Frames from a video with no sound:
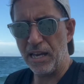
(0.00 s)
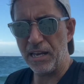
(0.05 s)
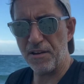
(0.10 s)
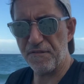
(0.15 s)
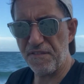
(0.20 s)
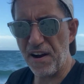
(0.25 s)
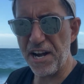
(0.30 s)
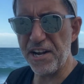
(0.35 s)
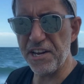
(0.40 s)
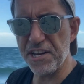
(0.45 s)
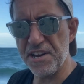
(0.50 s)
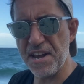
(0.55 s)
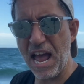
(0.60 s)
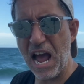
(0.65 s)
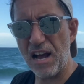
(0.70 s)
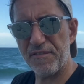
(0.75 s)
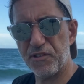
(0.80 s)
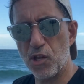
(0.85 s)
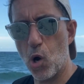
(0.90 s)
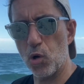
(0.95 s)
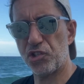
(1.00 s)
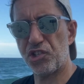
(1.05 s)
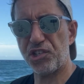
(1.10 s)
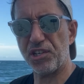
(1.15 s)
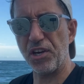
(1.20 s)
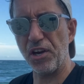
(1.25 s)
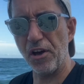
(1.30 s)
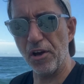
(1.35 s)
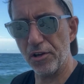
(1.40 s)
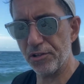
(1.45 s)
And if I didn't have those
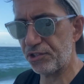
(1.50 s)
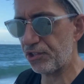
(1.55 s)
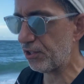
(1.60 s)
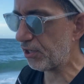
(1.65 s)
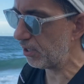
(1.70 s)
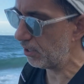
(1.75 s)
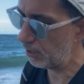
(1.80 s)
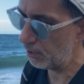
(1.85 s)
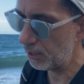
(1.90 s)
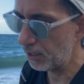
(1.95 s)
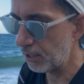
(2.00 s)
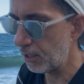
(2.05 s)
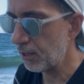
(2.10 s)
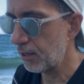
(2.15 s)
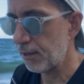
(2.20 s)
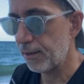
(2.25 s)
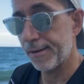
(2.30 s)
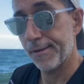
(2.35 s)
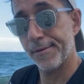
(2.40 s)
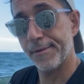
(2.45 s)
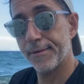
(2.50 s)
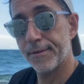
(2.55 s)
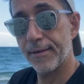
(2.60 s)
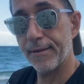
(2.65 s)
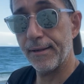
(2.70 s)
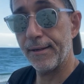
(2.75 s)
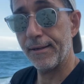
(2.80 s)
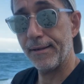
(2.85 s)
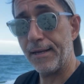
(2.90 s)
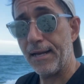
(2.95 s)
skills,
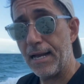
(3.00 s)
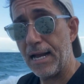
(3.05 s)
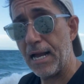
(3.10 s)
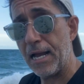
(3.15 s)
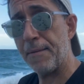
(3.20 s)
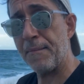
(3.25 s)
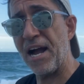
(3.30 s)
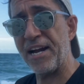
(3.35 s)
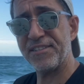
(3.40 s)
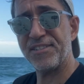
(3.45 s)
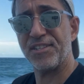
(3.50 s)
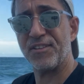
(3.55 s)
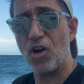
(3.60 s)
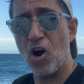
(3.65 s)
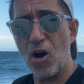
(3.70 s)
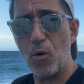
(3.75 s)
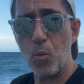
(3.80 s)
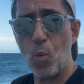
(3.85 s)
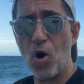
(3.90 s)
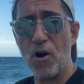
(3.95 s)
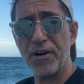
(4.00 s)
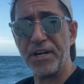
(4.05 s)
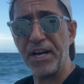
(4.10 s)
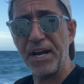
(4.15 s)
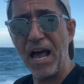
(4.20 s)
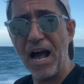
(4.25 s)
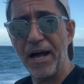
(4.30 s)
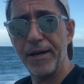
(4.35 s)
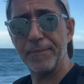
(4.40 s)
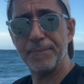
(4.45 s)
I might start
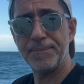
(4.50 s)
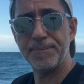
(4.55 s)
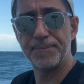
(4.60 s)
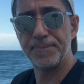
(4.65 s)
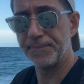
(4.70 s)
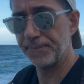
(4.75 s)
working on them.